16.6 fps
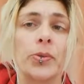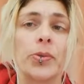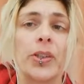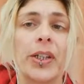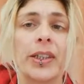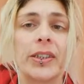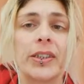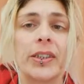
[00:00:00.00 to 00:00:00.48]

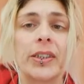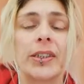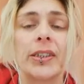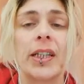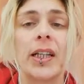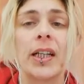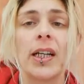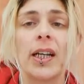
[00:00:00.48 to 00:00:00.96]
changes
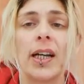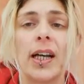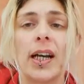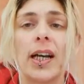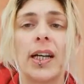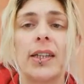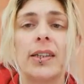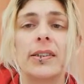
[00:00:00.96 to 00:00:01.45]

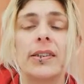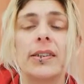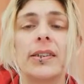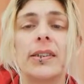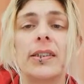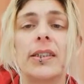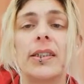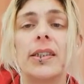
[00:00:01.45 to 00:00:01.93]
and
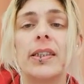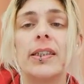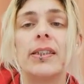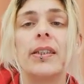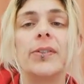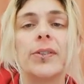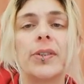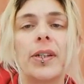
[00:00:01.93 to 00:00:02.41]
the
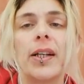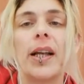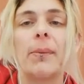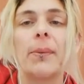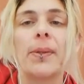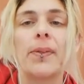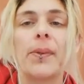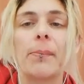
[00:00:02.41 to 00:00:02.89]
lifestyle
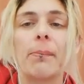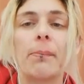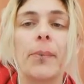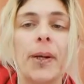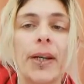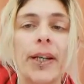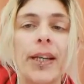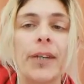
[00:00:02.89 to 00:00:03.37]
habits that
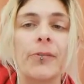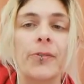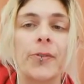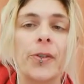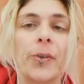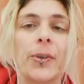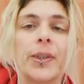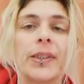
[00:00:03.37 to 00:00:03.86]
might
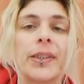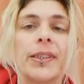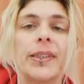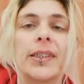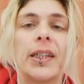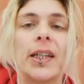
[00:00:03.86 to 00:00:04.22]
influence